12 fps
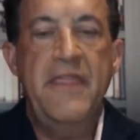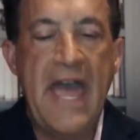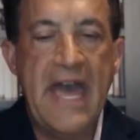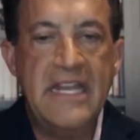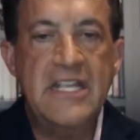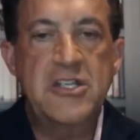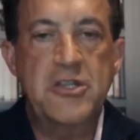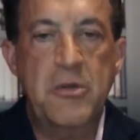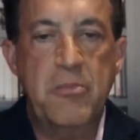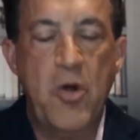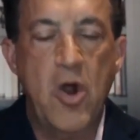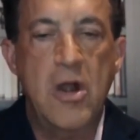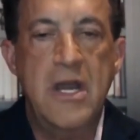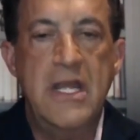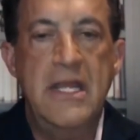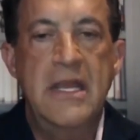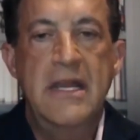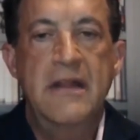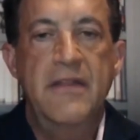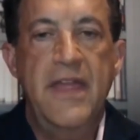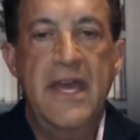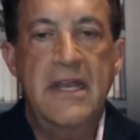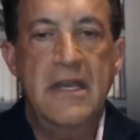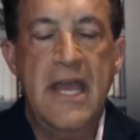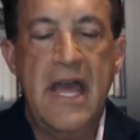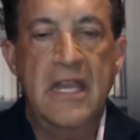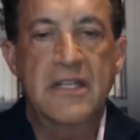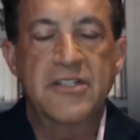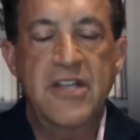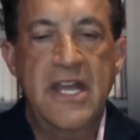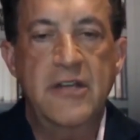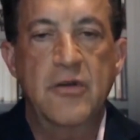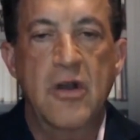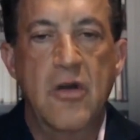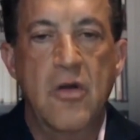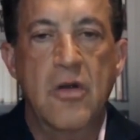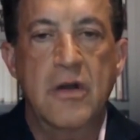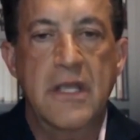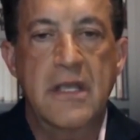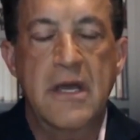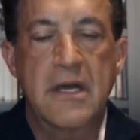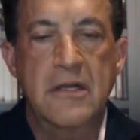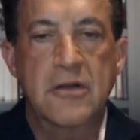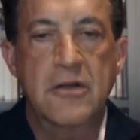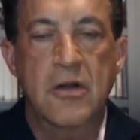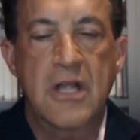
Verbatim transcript: That is the party that Alexandra or uh,